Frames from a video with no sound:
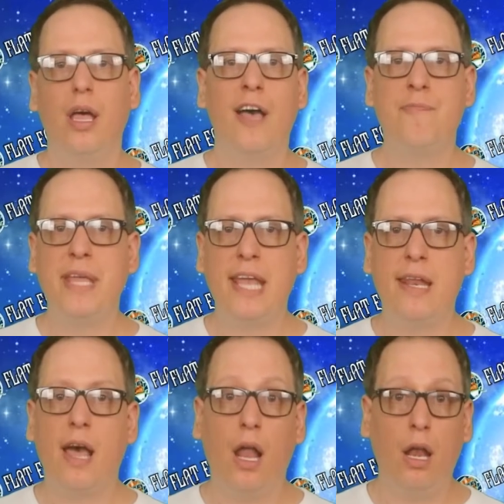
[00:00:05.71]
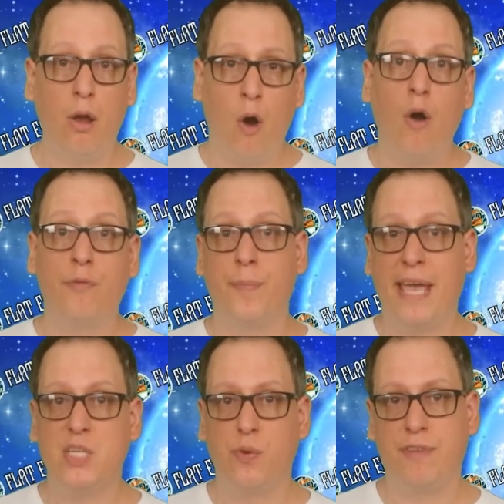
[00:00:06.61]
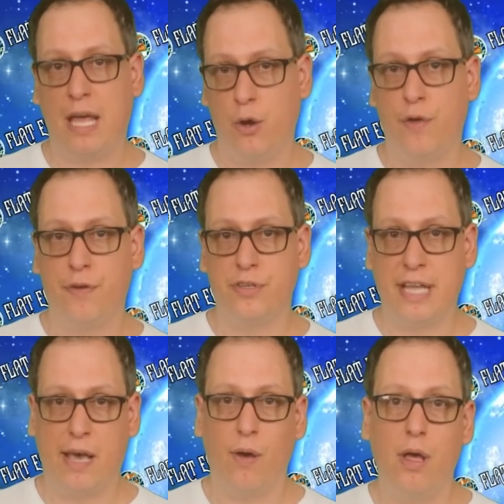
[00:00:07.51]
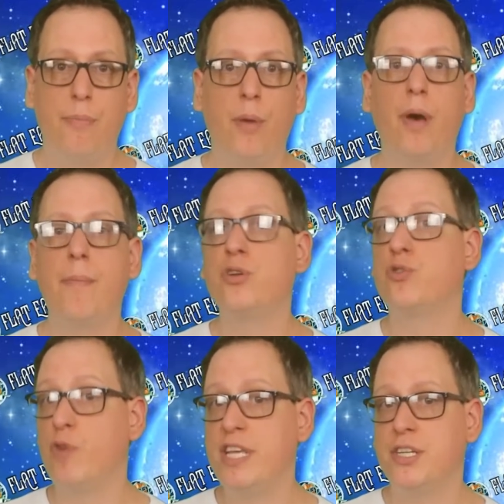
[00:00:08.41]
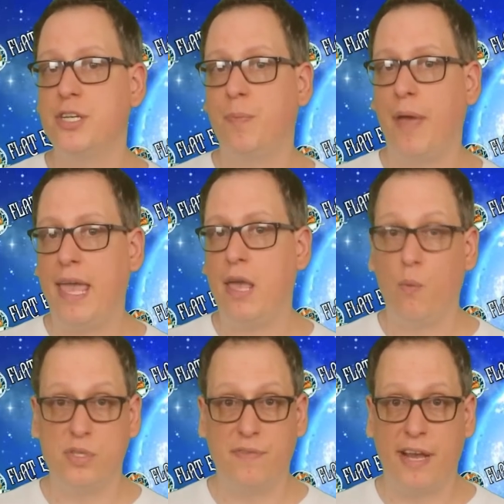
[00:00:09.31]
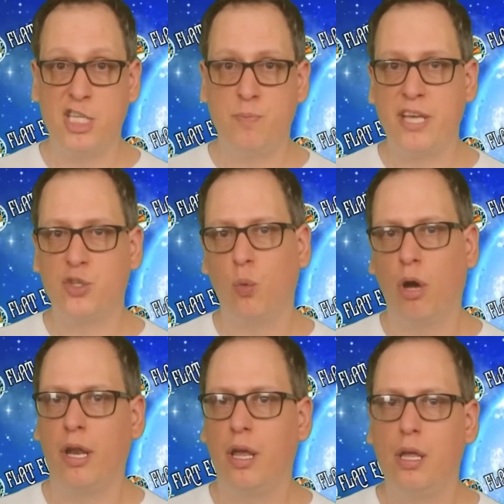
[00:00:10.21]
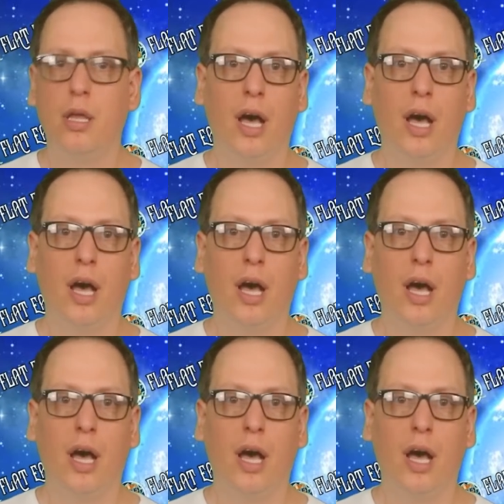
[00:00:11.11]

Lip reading: I've been in a lot of debates with Flat Earthers now, but my most recent debate was a very special one.